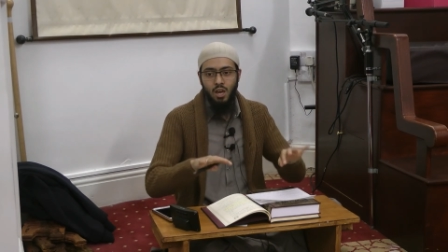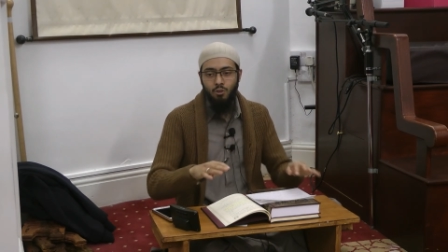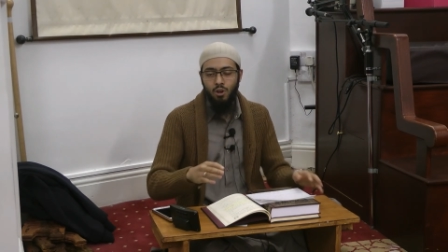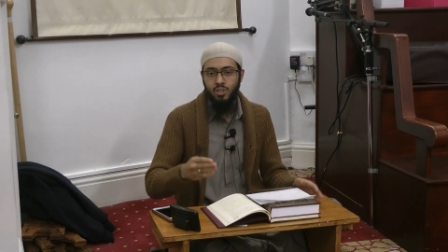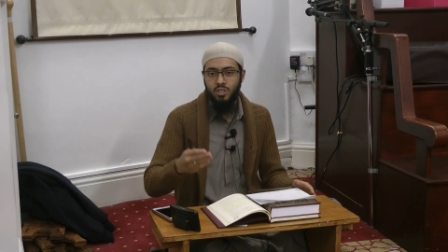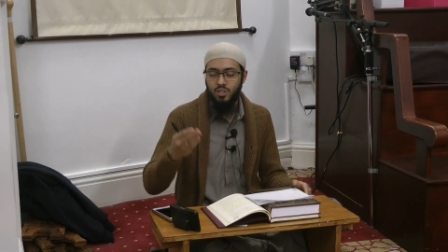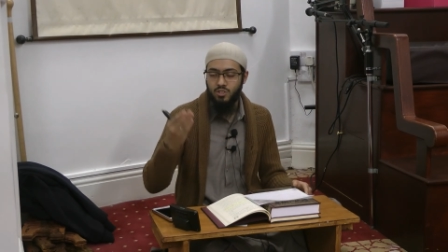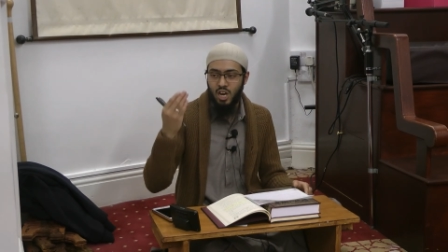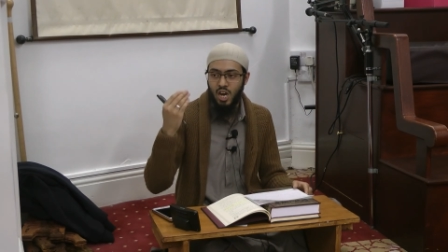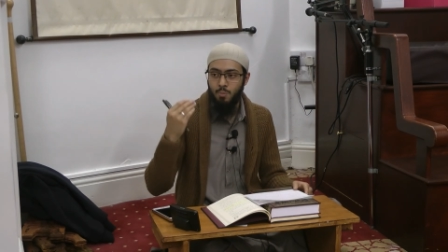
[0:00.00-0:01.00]
Rather the
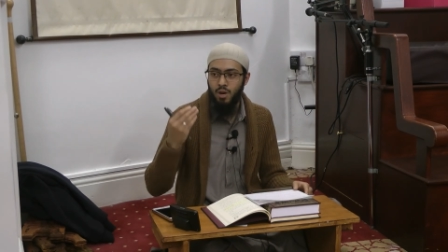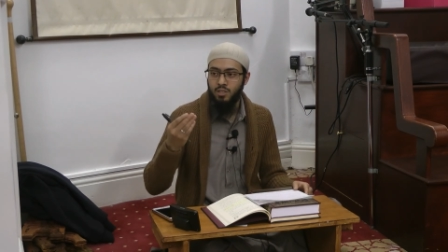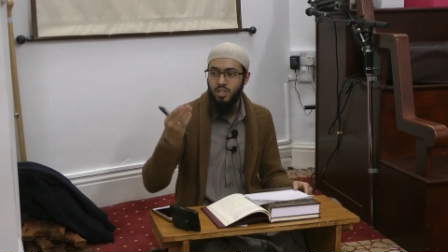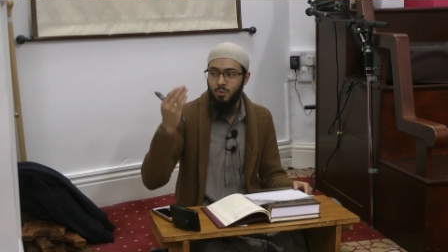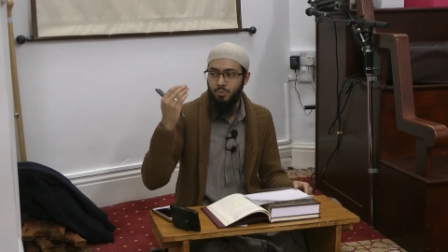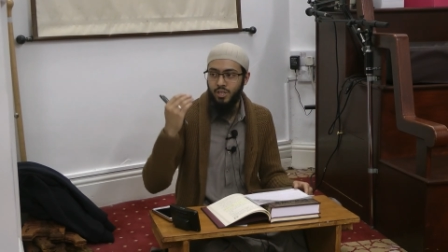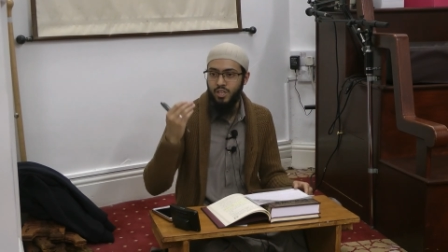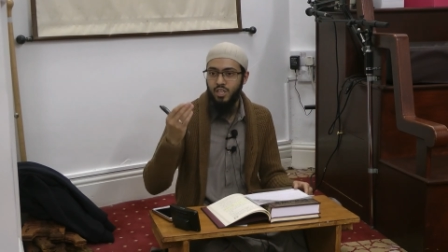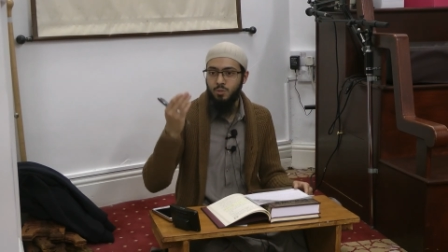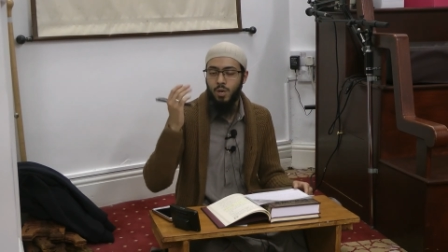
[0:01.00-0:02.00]
sahaba,
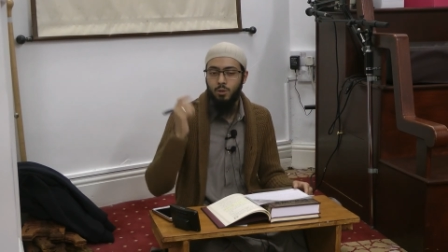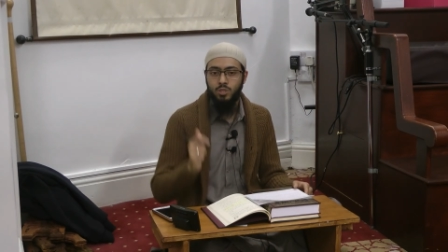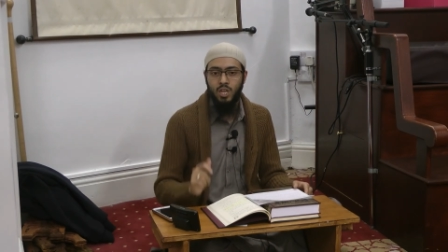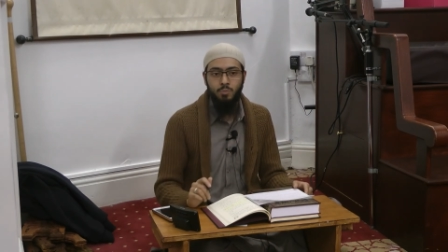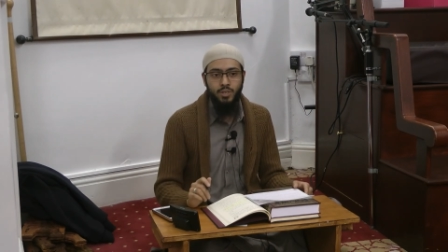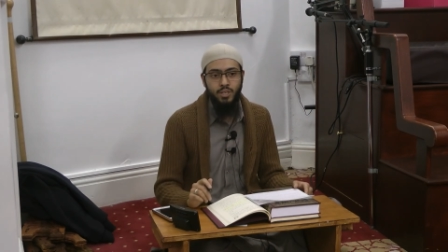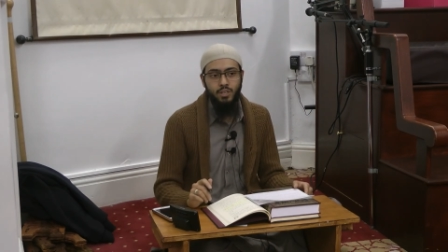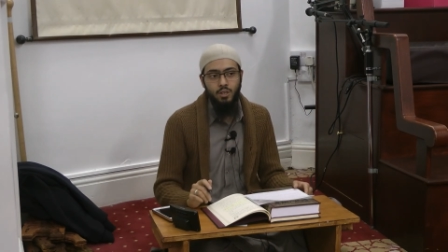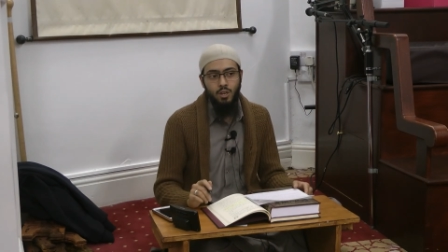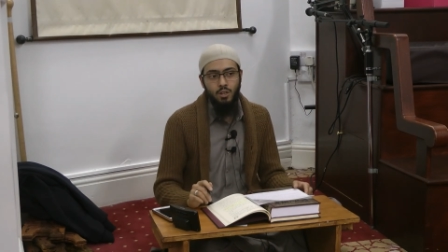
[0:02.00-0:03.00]
tabi'een,
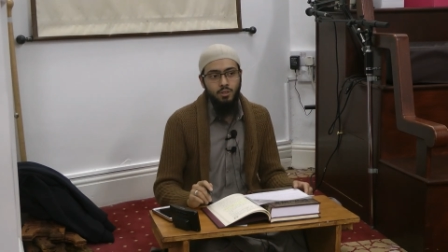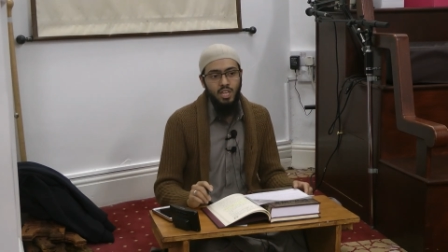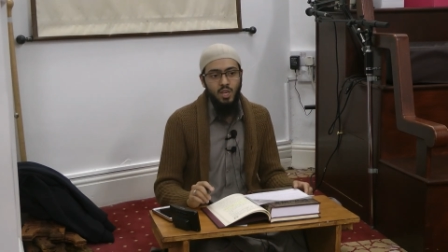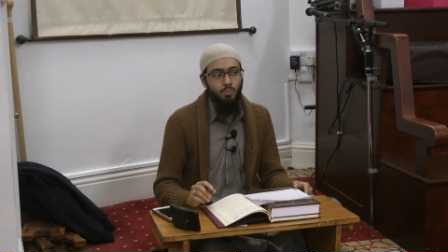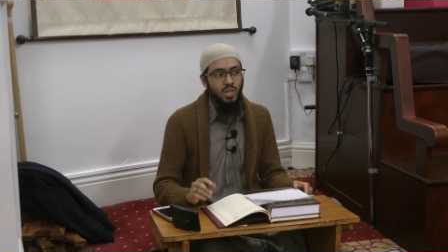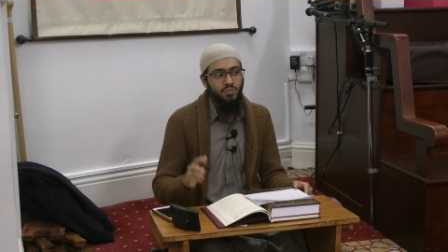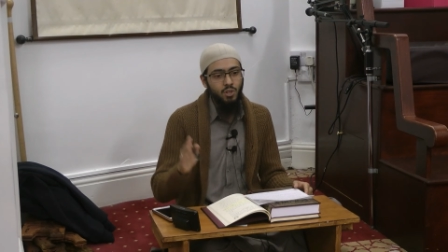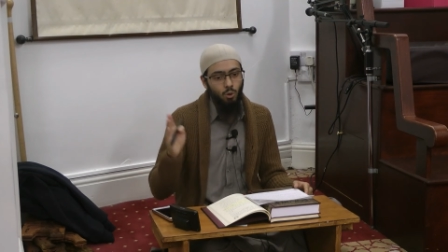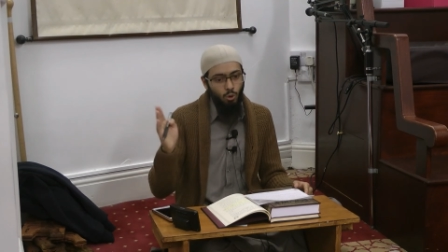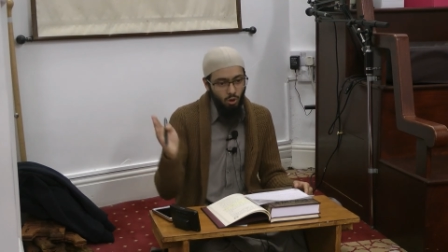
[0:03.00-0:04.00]
atba'u they believed
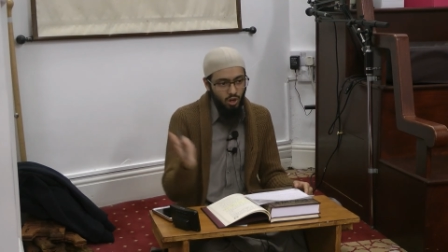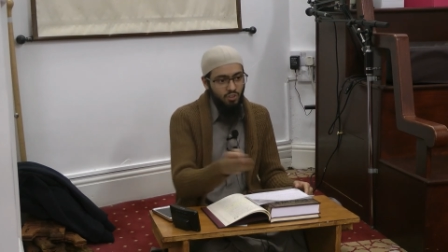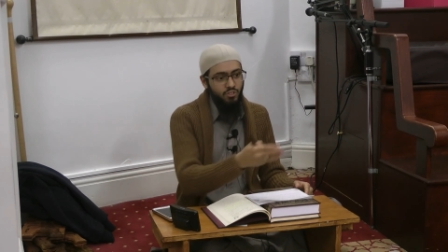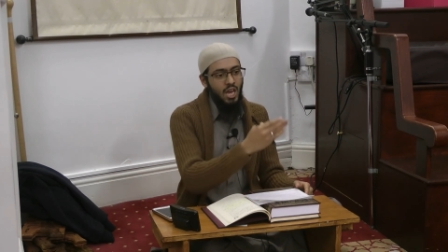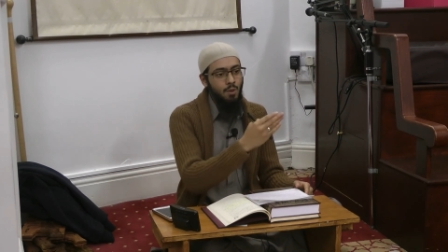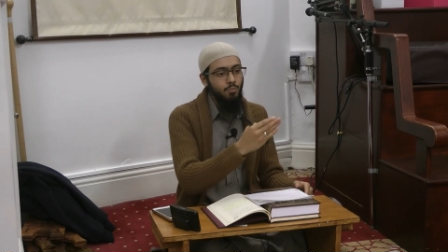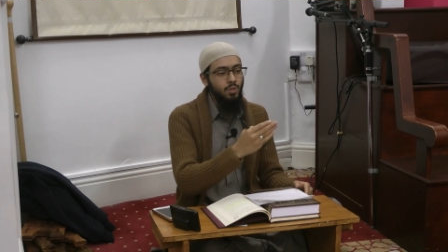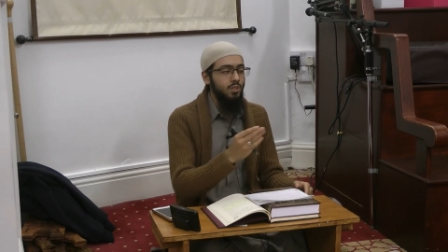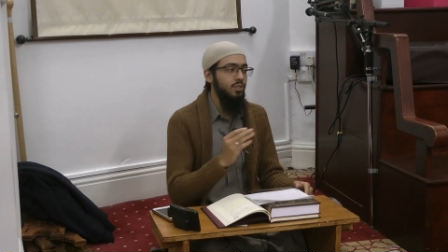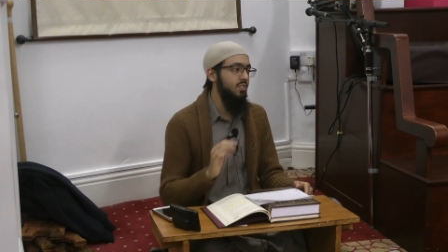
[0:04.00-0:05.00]
in all of them
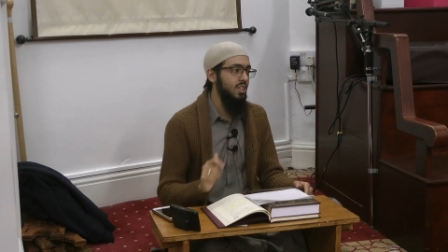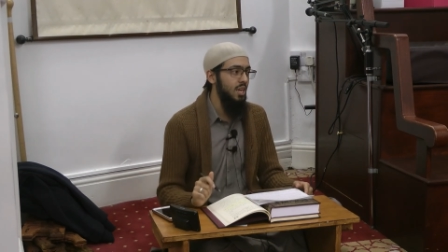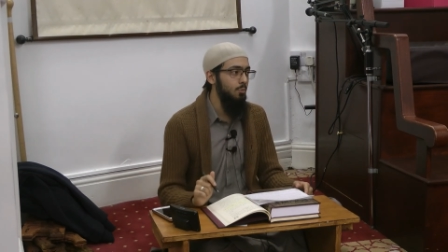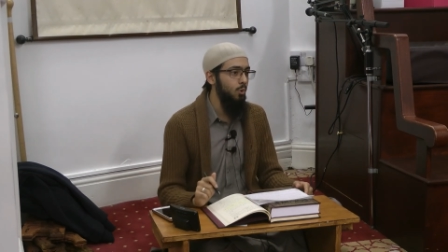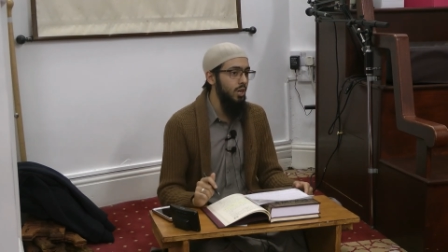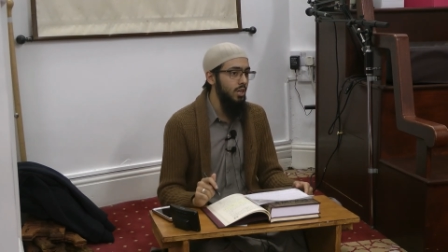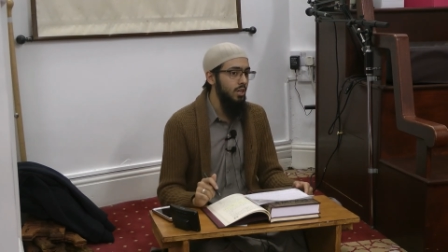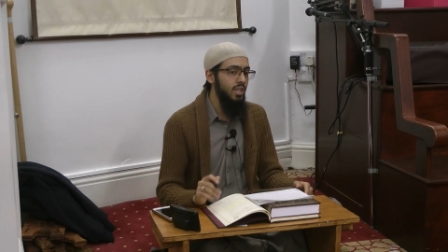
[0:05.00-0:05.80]
the same way.